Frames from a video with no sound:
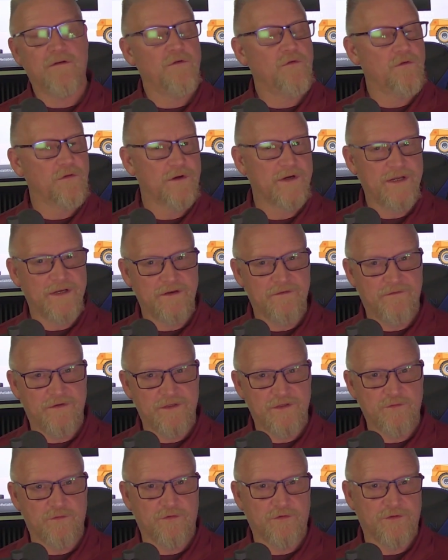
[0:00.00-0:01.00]
or an
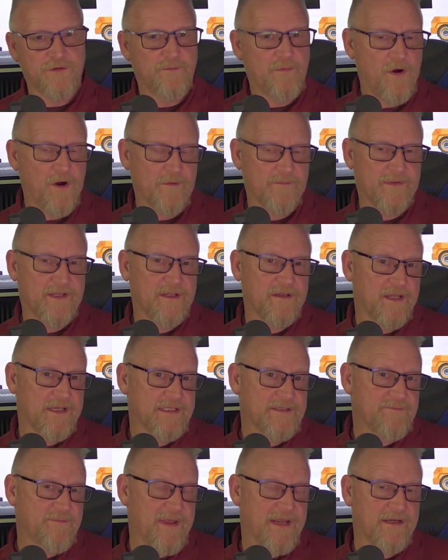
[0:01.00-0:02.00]
individual department
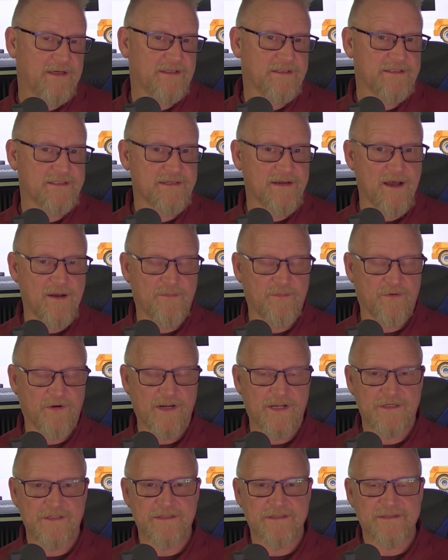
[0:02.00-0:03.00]
like maintenance and
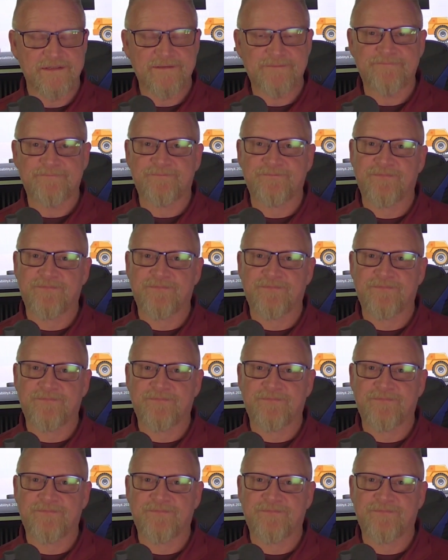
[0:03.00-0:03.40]
operations.